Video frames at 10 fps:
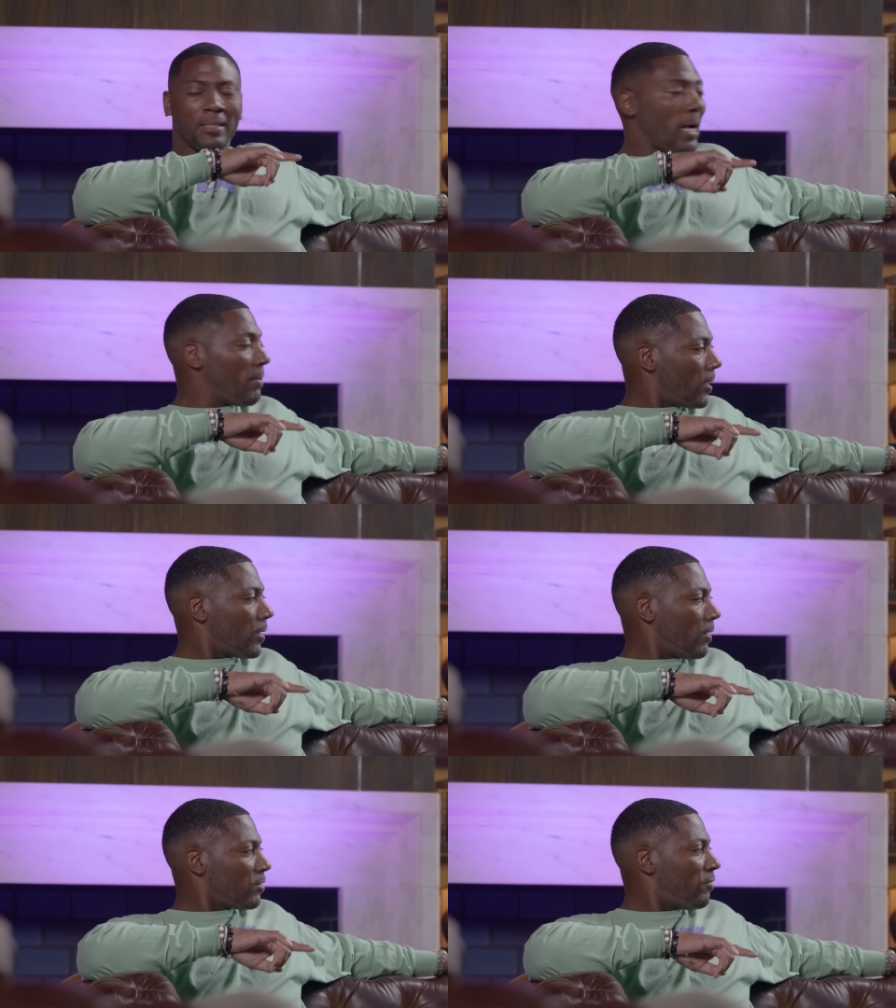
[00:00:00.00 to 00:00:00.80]
the time I
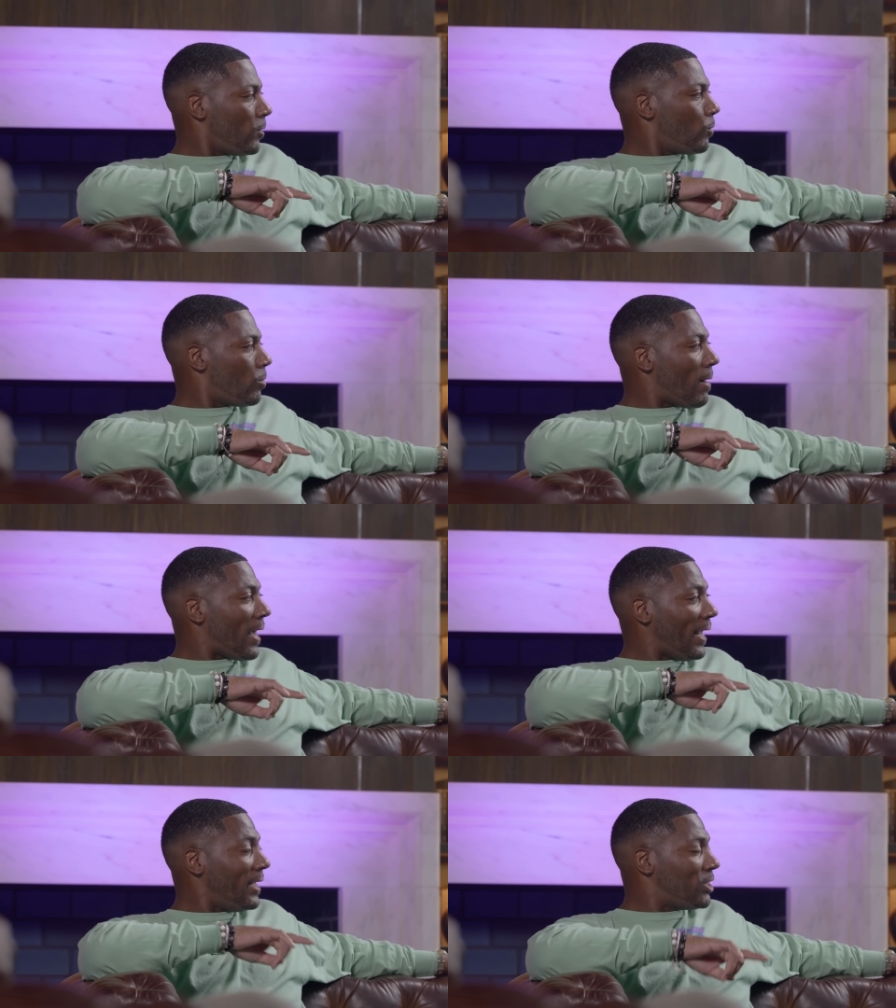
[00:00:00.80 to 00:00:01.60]
got off the phone with
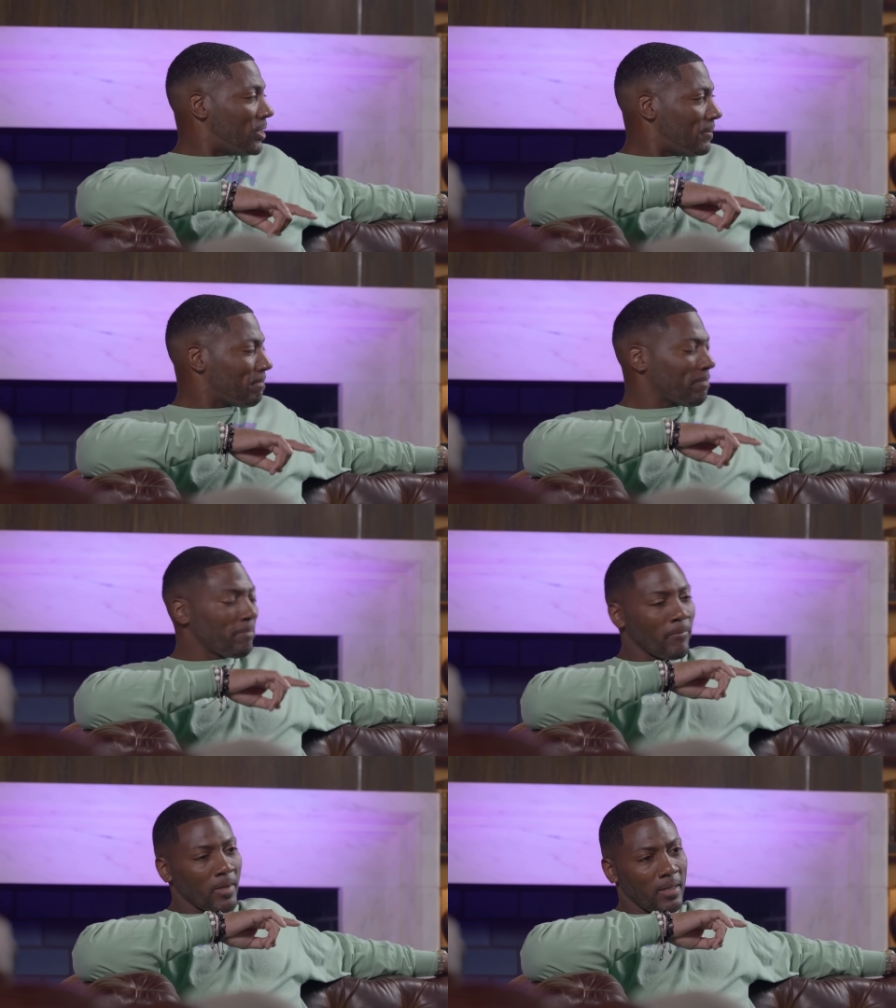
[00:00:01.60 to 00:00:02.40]
my agent,
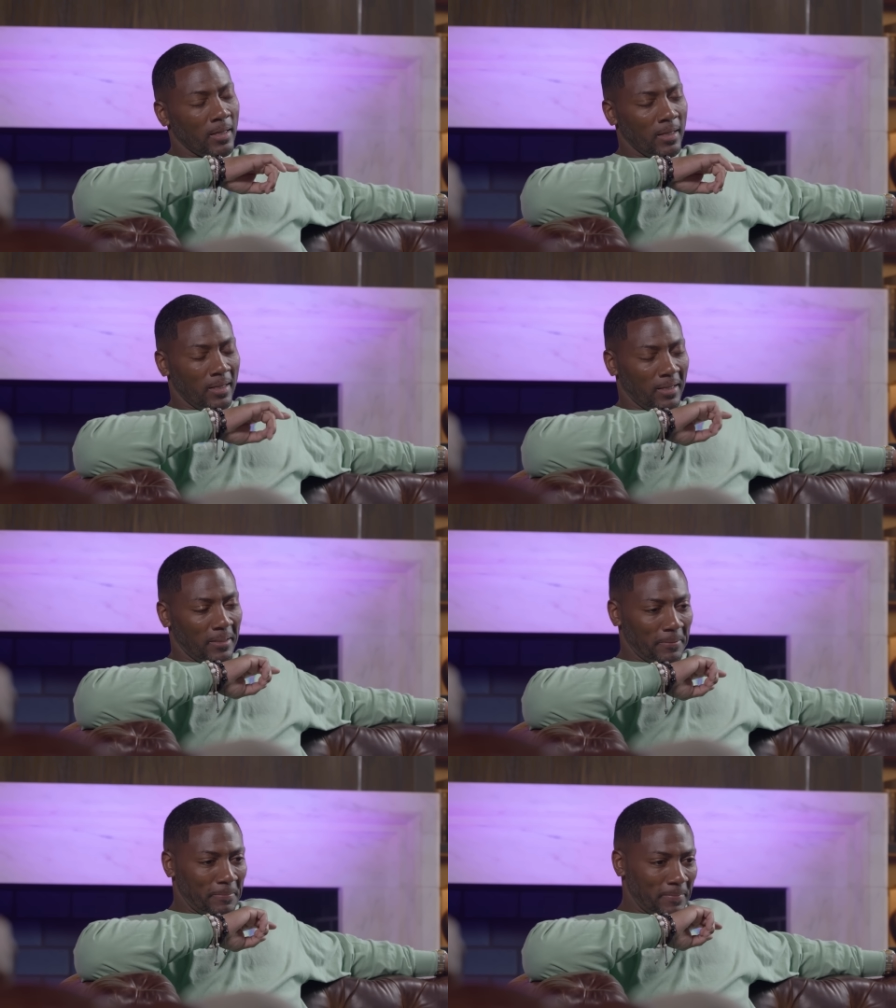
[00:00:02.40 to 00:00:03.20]

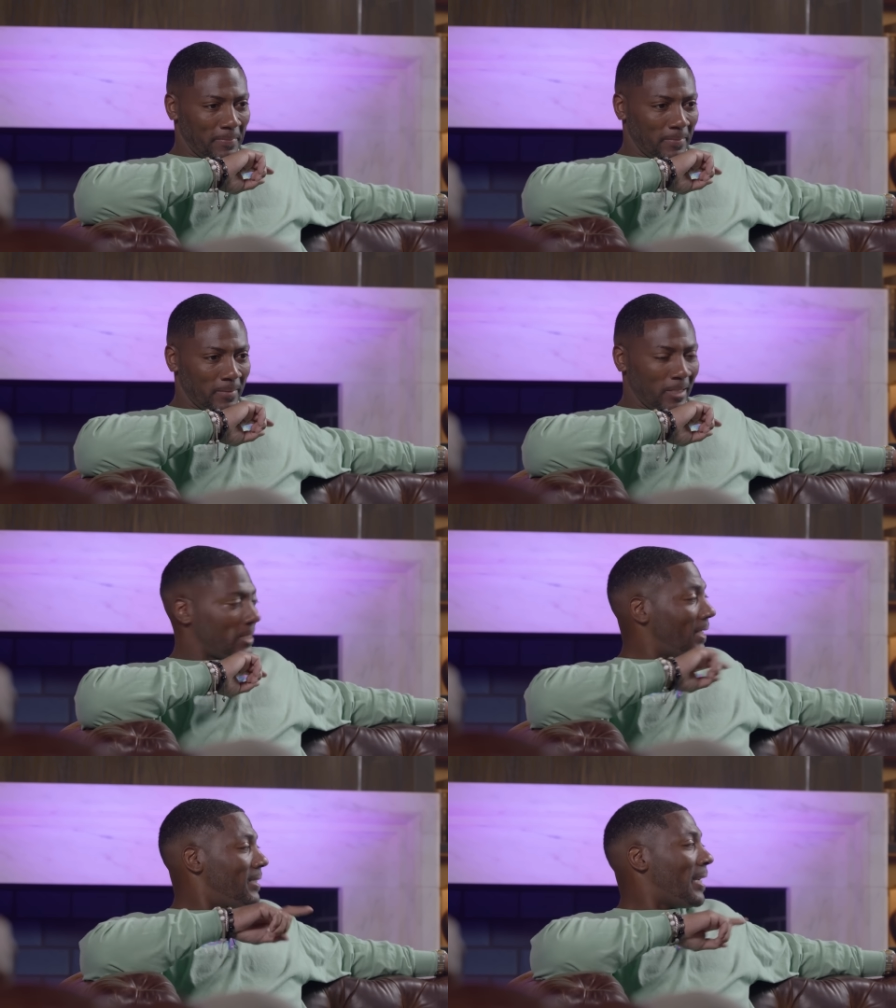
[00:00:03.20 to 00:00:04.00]
the
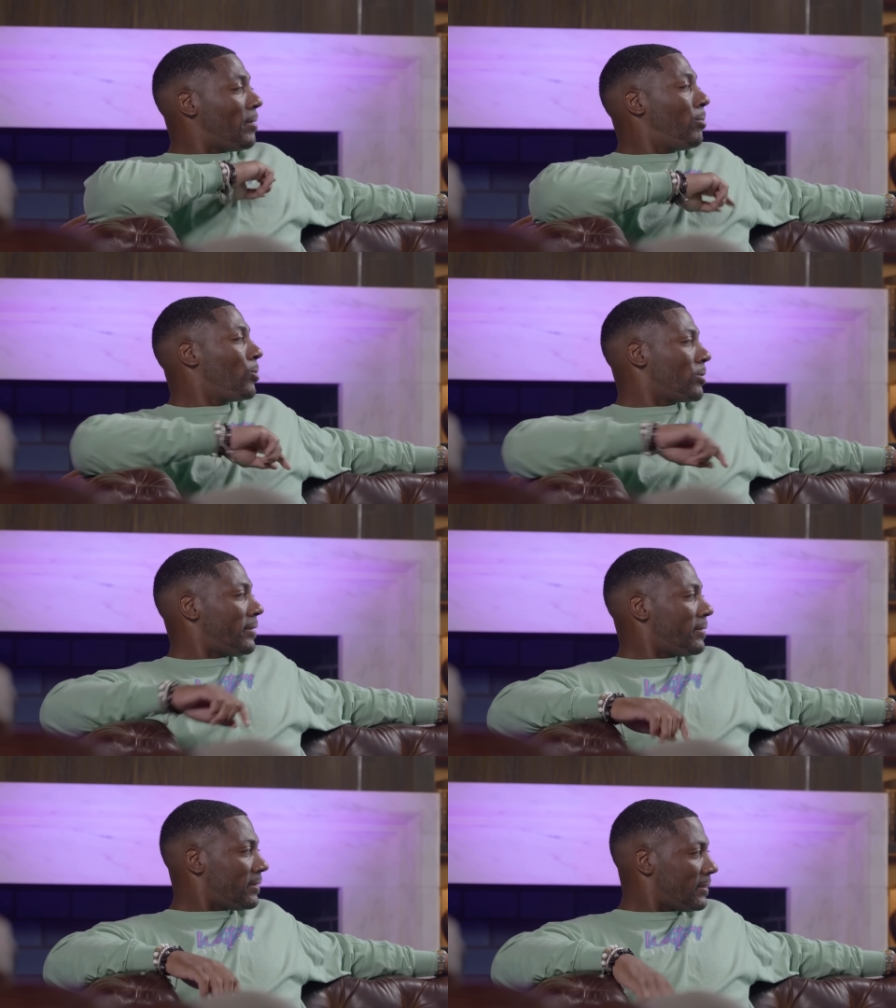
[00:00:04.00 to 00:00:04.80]
Saints had pulled it.